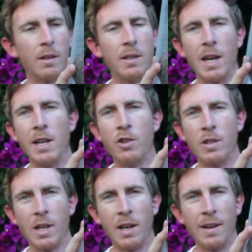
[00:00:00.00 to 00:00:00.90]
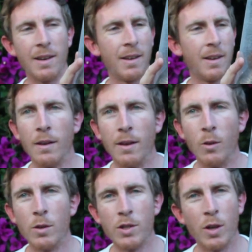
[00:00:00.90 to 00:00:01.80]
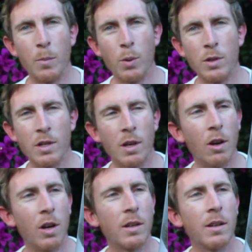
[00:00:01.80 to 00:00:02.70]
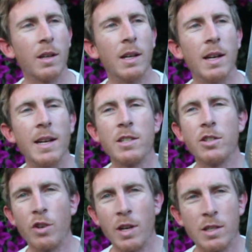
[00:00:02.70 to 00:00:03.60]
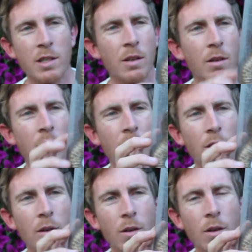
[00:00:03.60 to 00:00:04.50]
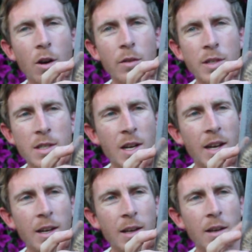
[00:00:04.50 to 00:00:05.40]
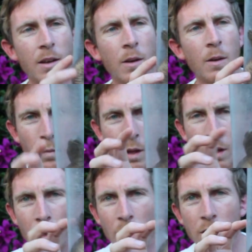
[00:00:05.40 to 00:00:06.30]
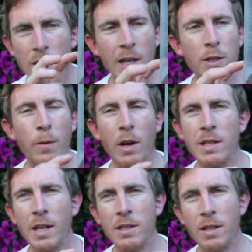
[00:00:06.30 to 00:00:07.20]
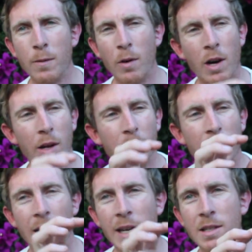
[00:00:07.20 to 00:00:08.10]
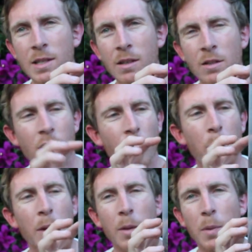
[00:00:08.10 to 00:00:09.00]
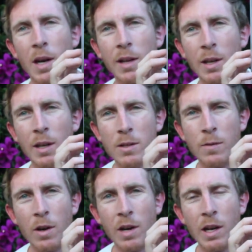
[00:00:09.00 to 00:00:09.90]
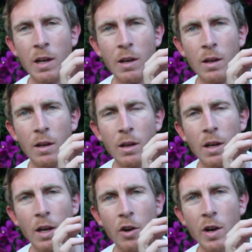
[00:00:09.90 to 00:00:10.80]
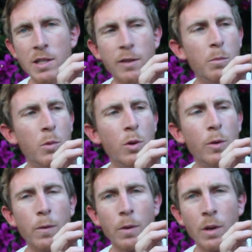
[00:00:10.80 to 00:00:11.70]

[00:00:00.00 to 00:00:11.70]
the dangerous end. And also it puts a lot less stress on the snake. The snakes are very sensitive around their heads, so gripping it behind that is head is a very aggressive move.